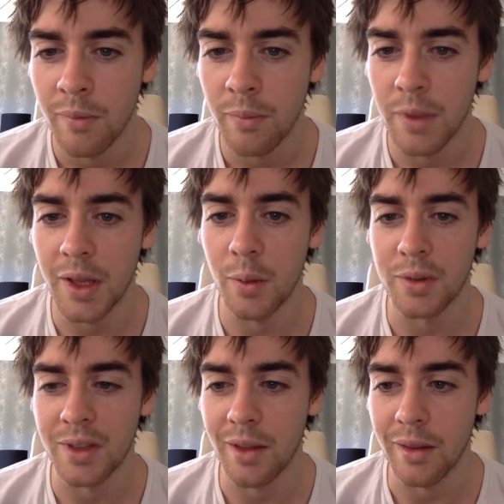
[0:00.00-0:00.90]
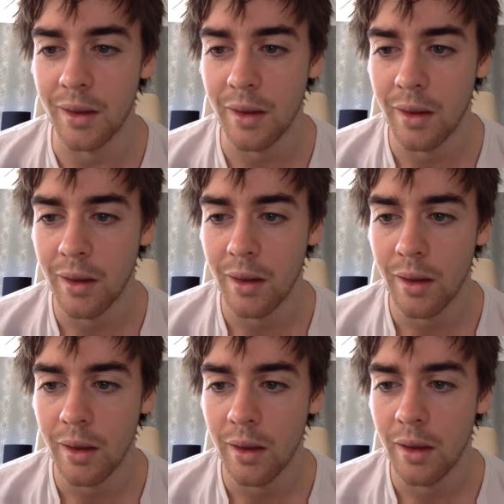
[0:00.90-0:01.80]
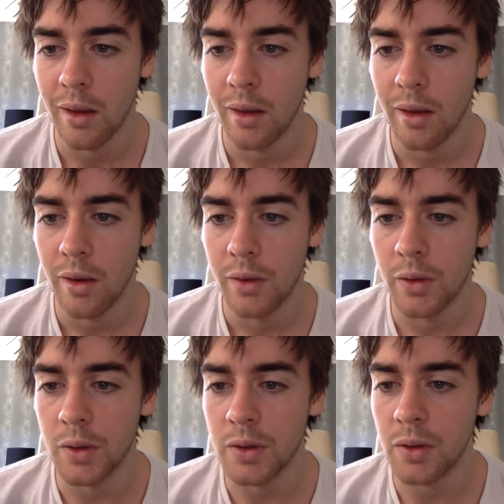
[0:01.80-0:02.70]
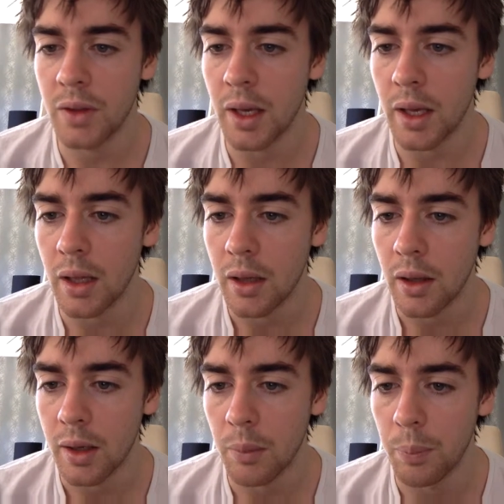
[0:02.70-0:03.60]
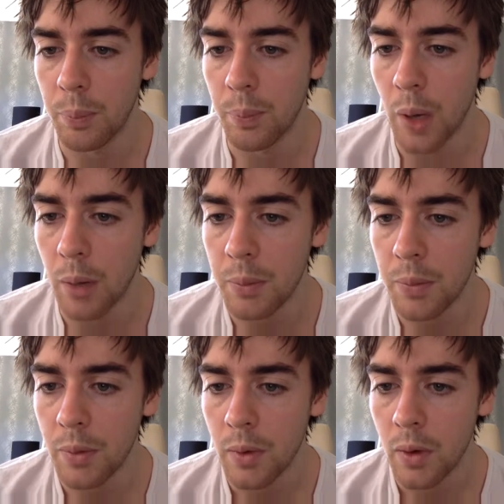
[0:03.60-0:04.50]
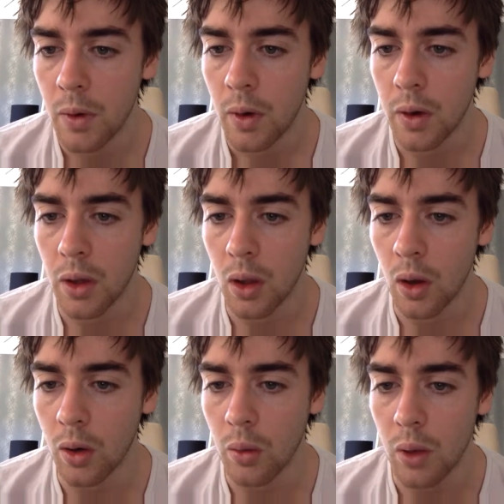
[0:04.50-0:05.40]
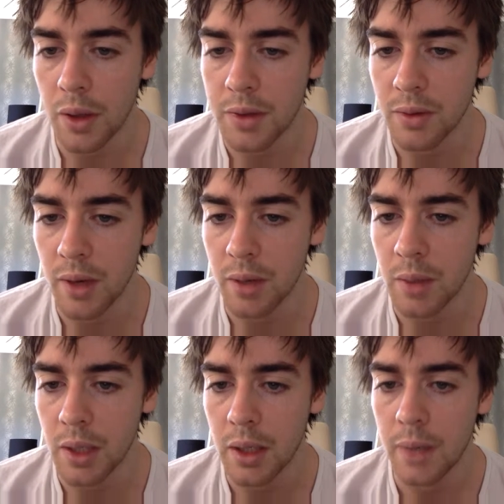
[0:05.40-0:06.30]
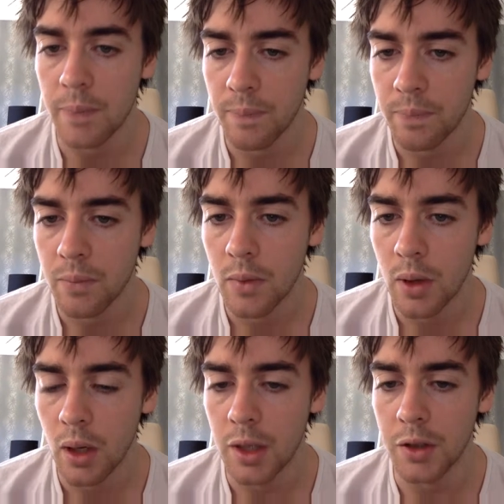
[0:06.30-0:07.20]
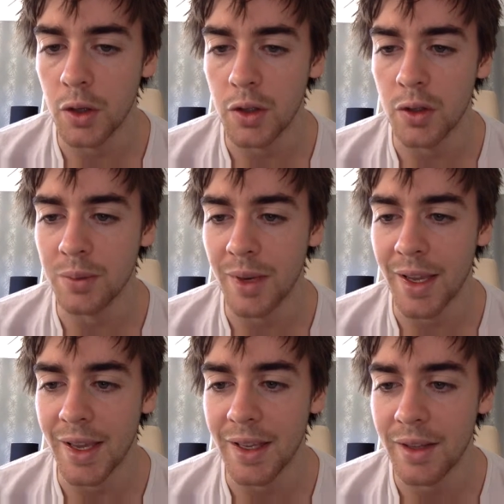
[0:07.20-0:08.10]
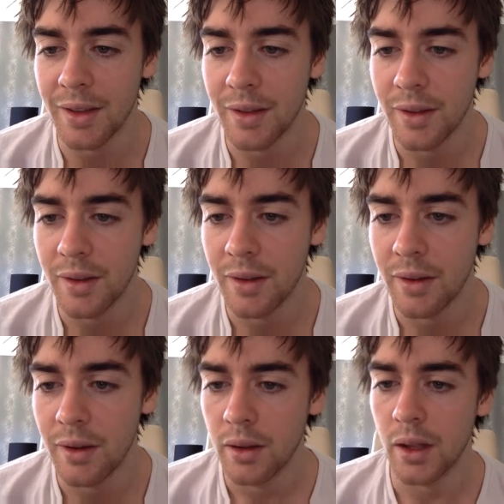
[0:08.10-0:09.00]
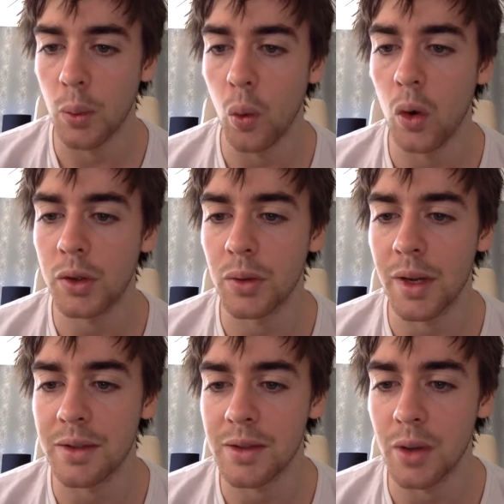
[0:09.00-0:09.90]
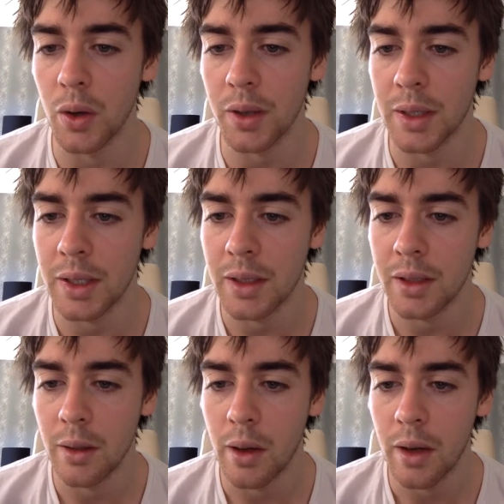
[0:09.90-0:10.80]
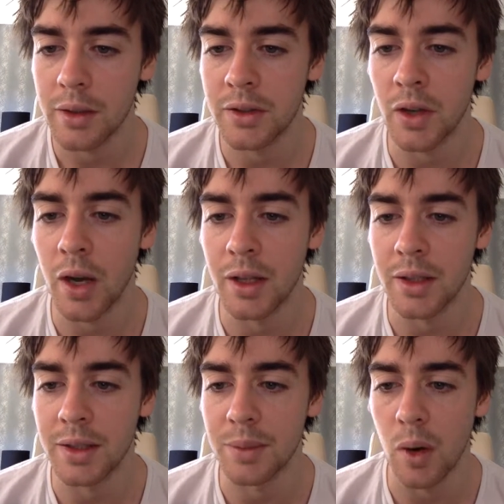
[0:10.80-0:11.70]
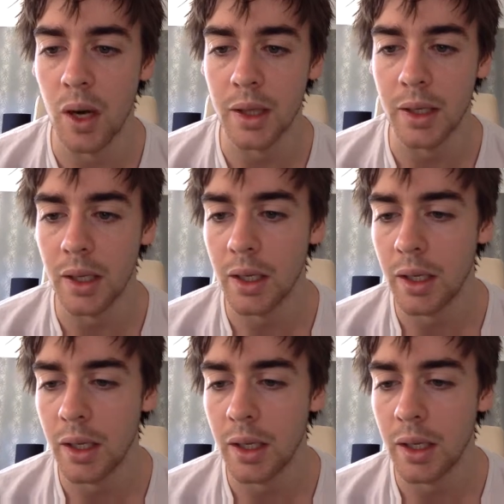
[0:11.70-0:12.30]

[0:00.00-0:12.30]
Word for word: But there was nothing. So I stood there like a bump on a log while they surrounded me. I don't use my head. They walked around slowly, silently smiling.